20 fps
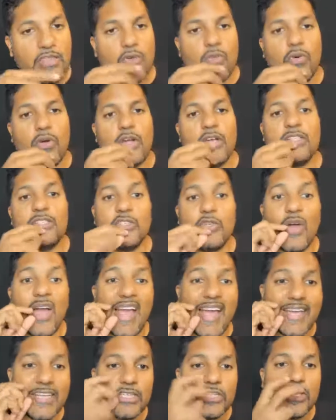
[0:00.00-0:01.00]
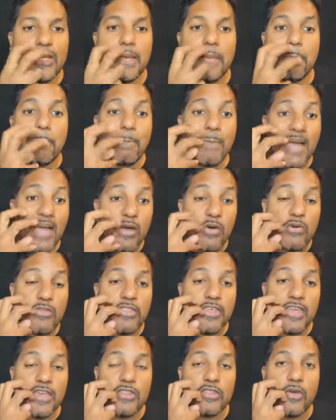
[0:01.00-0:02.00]
the words, you're actually
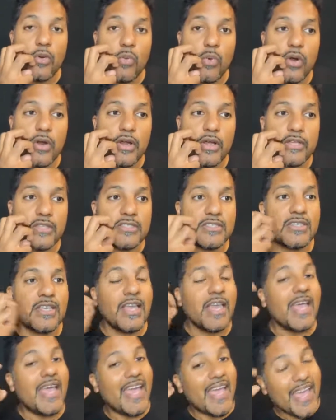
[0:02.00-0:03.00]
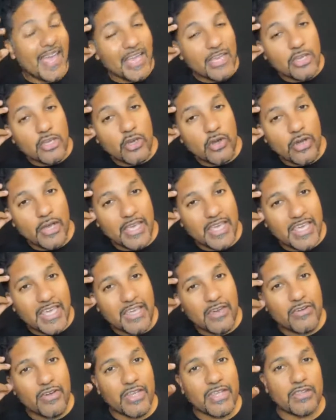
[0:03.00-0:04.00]
mouthing the words, and you're
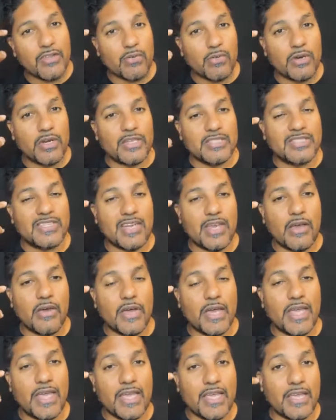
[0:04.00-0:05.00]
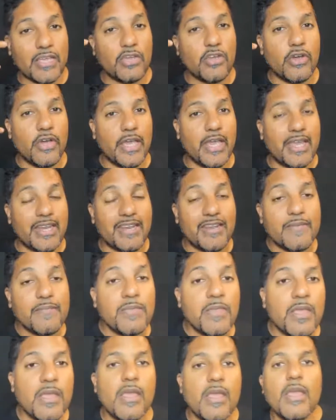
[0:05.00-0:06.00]
hearing the words in your head.
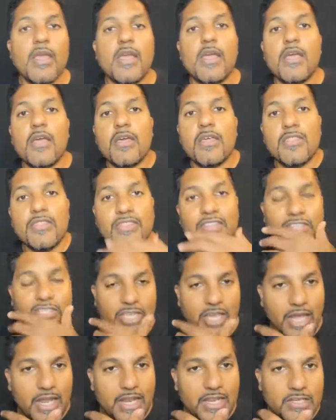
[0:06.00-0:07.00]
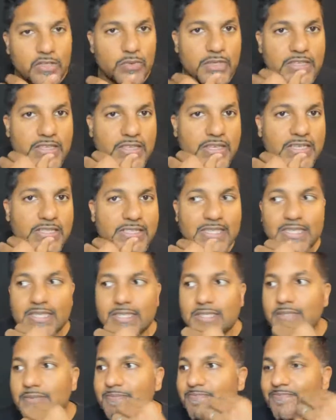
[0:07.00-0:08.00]
The challenge with this
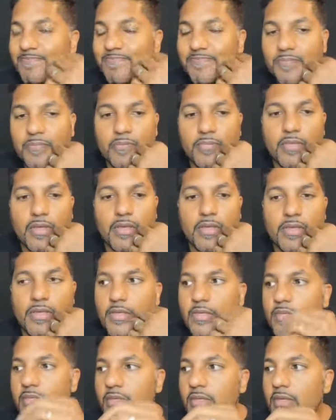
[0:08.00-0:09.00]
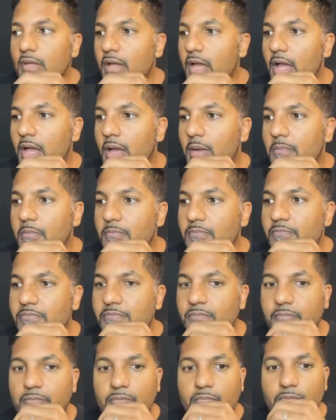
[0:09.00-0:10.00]
is
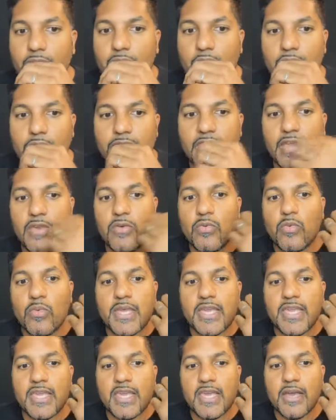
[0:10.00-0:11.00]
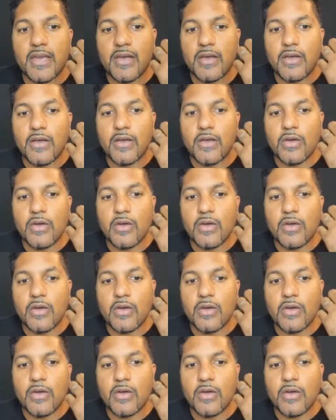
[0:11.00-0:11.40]
that we